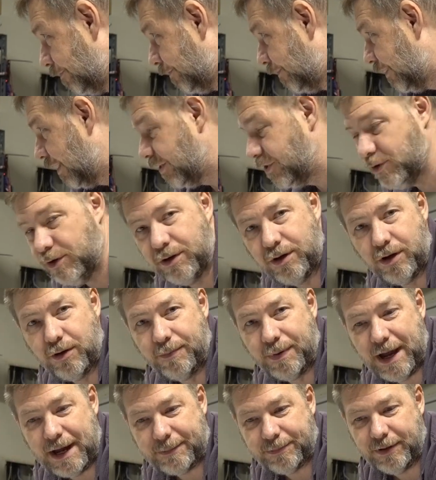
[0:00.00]
These are
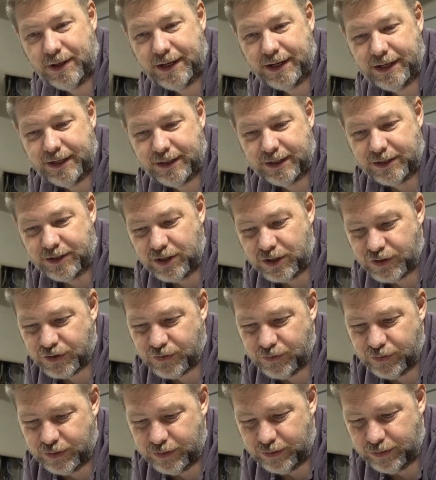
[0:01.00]
backplane
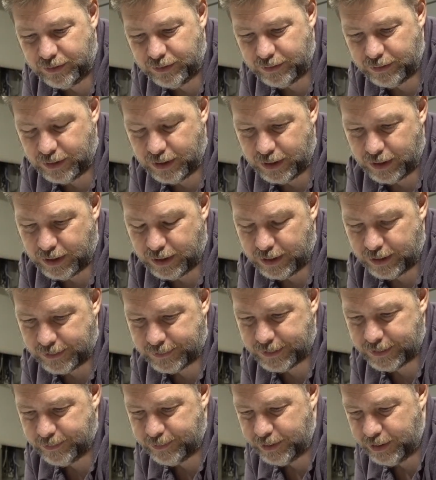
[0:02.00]
industrial
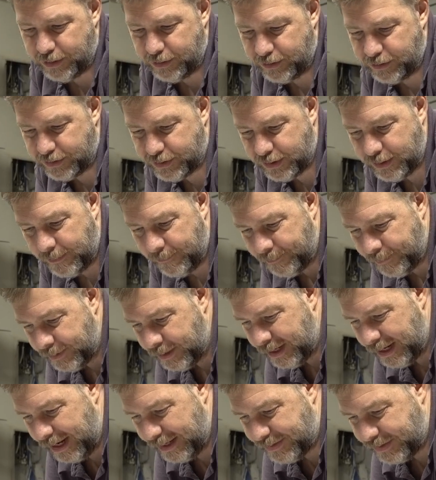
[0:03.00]
computers.
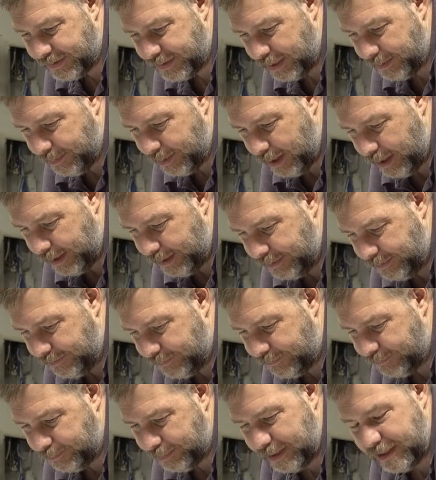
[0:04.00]
It's the same kind
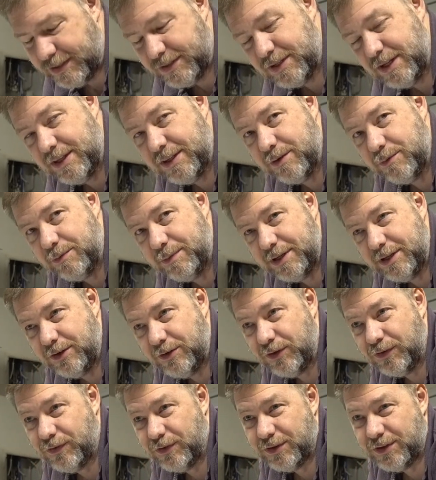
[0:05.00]
of PC that would be
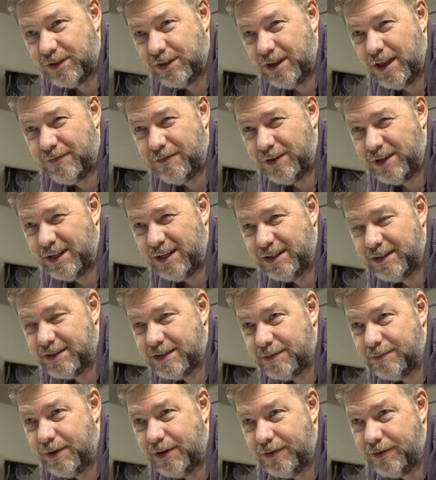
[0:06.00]
used for telephony and
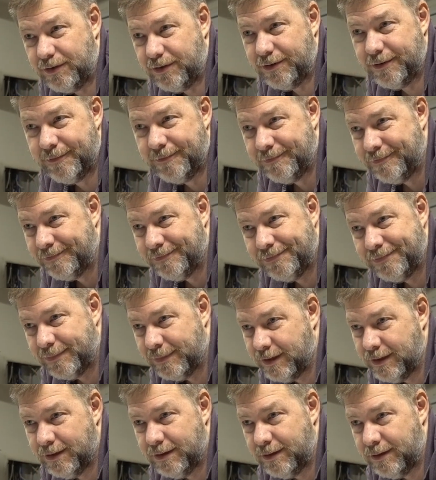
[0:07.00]
some other
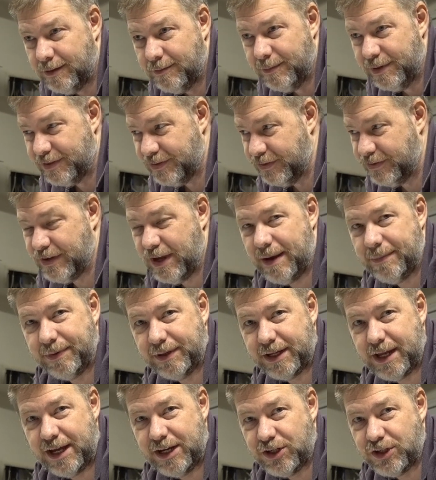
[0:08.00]
business
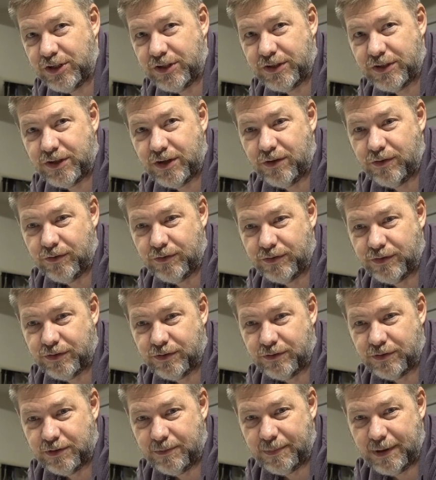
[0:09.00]
applications. So
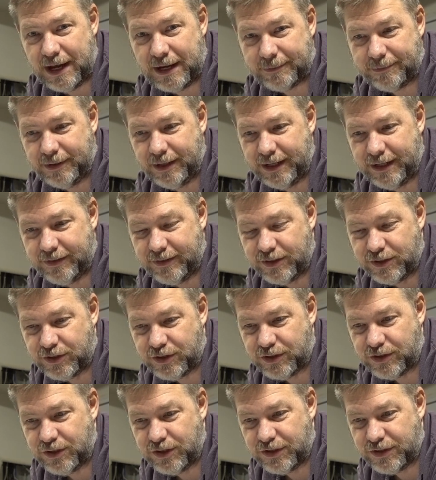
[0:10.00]
there's a backplane
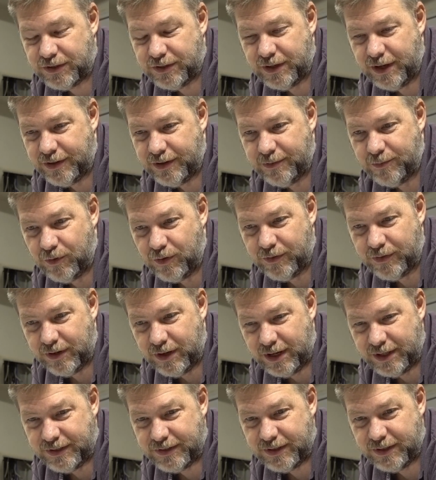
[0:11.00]
that's just nothing more than
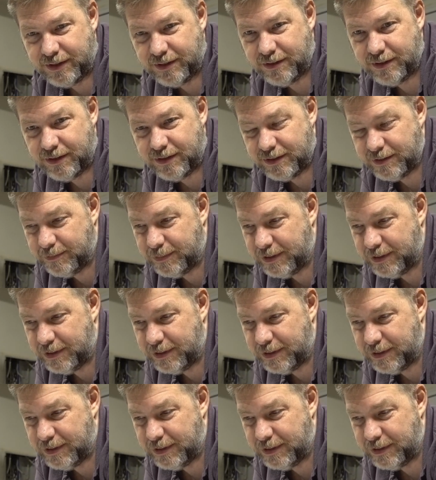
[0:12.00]
ISA and some